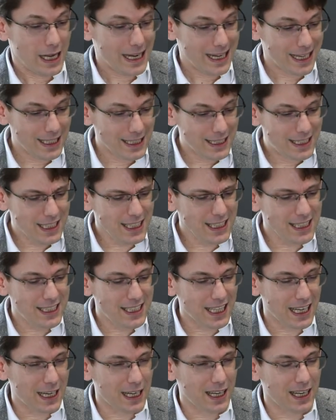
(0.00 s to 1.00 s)
Indeed,
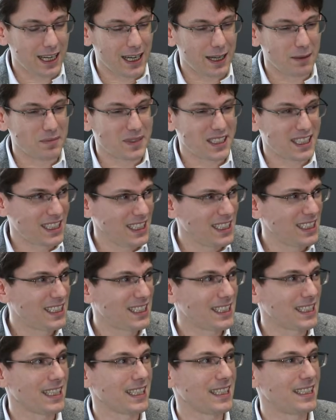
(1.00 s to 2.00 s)

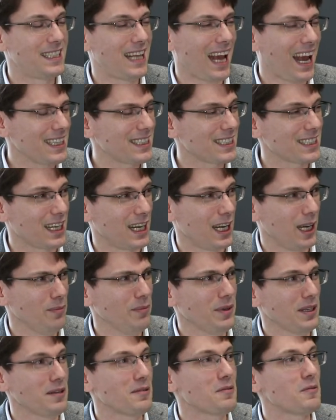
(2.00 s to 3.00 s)
since that time,